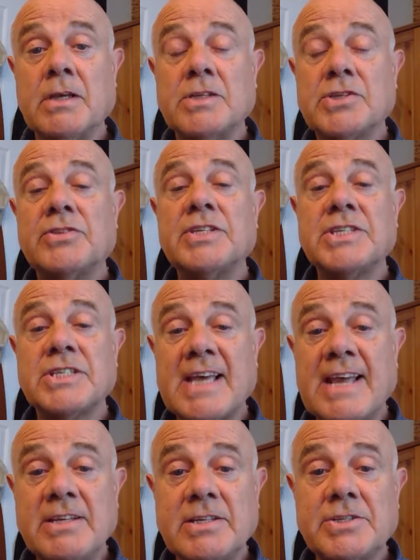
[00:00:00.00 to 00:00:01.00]
So there's a
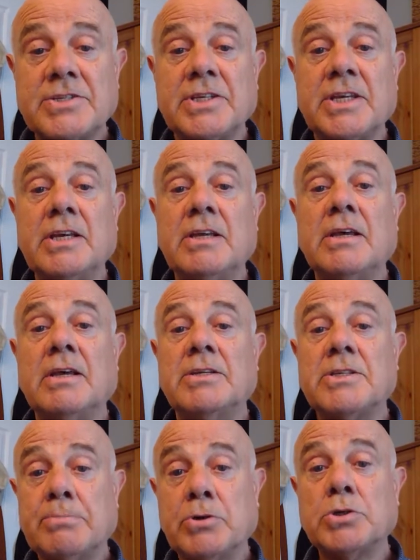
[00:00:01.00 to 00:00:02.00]
tendency
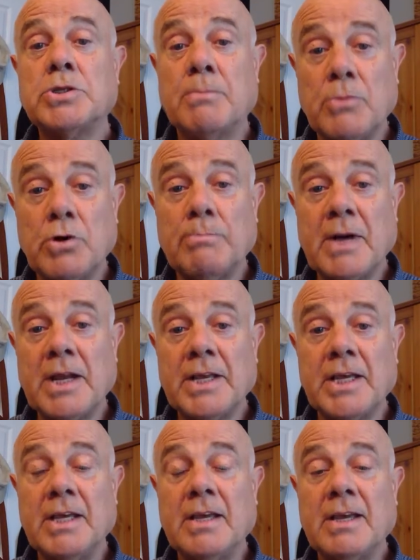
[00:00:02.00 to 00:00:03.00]
to put more
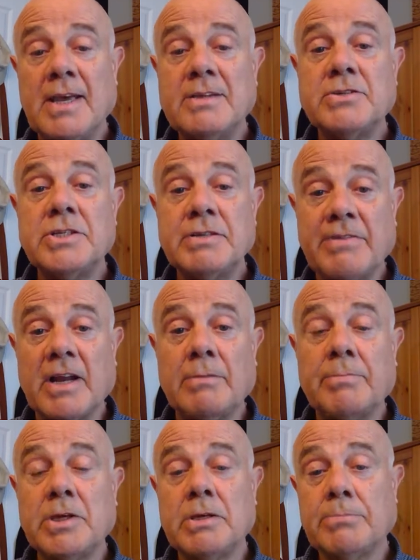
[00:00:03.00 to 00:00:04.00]
money into
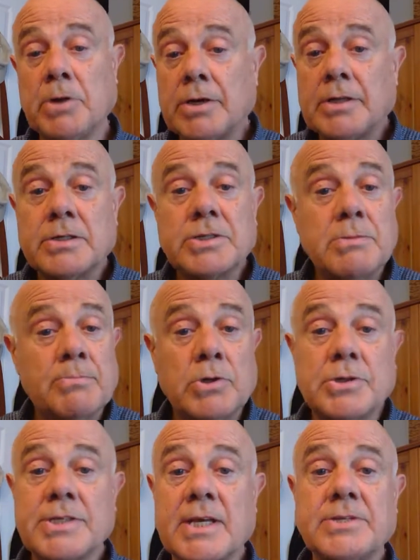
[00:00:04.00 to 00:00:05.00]
developing your products, your
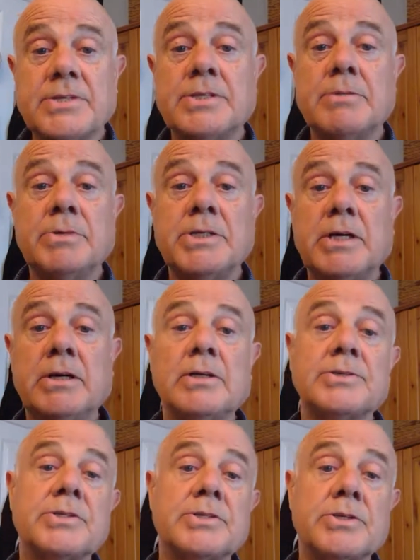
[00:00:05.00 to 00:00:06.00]
processes, your
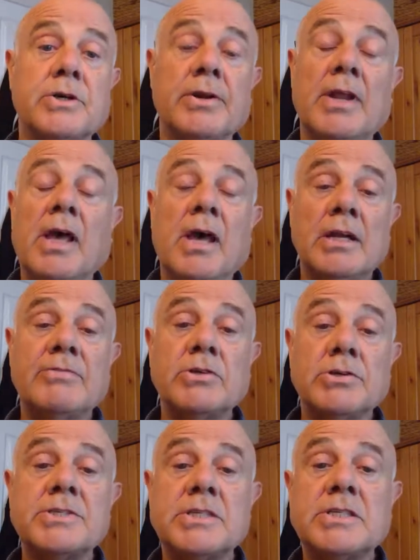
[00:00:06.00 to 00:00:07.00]
materials and so on. And of
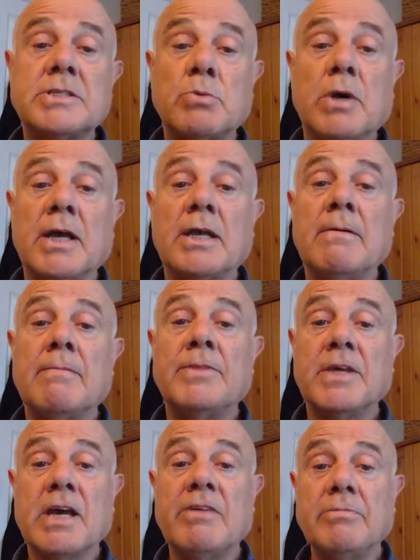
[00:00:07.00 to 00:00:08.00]
course this is why
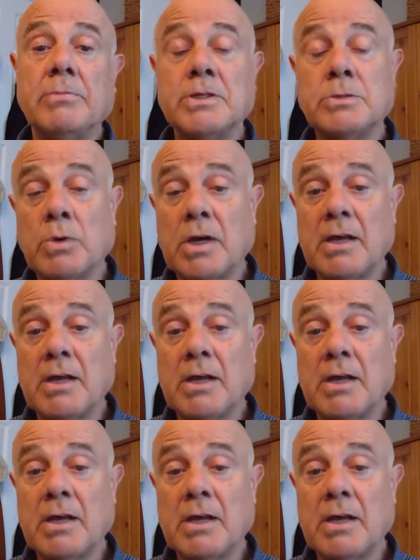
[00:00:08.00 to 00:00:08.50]
the government,